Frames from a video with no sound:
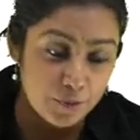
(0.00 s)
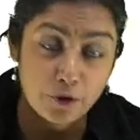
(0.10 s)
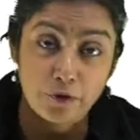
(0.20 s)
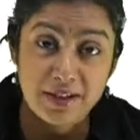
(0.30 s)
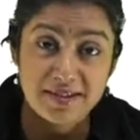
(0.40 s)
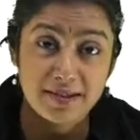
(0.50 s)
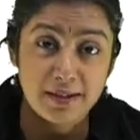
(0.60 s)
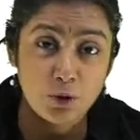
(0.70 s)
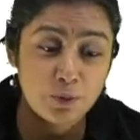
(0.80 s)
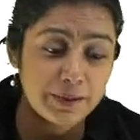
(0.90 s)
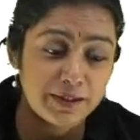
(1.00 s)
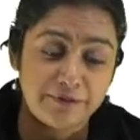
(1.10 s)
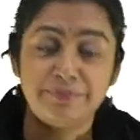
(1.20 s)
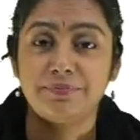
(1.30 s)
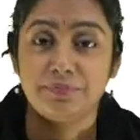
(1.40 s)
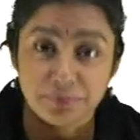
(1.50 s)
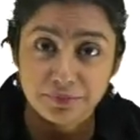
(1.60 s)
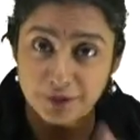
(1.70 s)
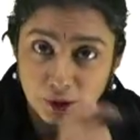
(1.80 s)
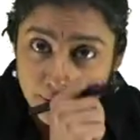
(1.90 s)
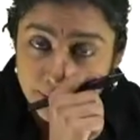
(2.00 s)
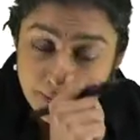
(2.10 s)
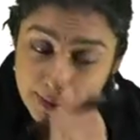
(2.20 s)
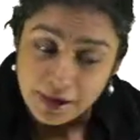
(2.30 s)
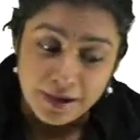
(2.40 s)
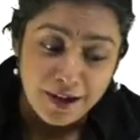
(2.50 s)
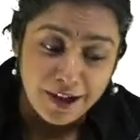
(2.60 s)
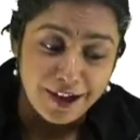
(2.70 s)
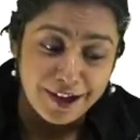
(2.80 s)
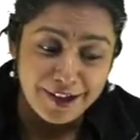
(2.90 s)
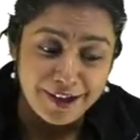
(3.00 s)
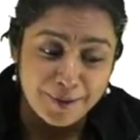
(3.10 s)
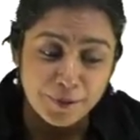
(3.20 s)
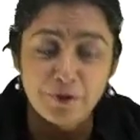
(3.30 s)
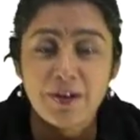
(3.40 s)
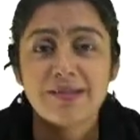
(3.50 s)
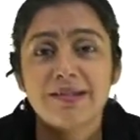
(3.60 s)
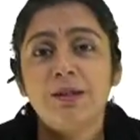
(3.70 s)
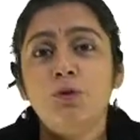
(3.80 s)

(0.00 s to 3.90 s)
Professor Lupin. Okay. Uh, Professor